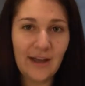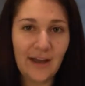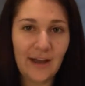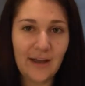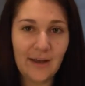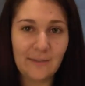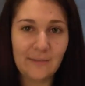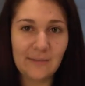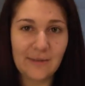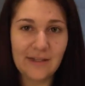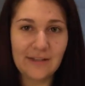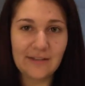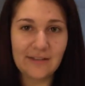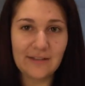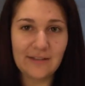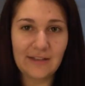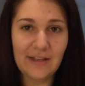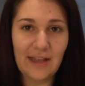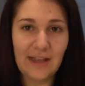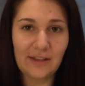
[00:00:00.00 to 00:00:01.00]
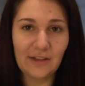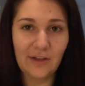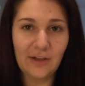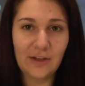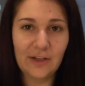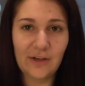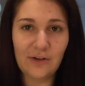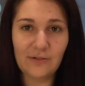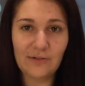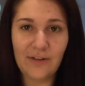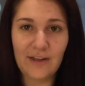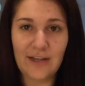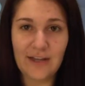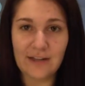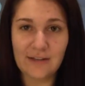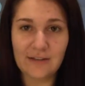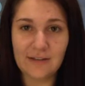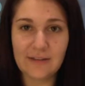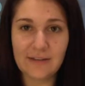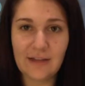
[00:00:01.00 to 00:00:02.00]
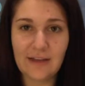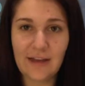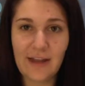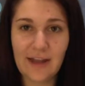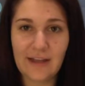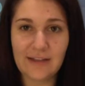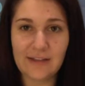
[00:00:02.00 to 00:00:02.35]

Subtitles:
and look at your veins.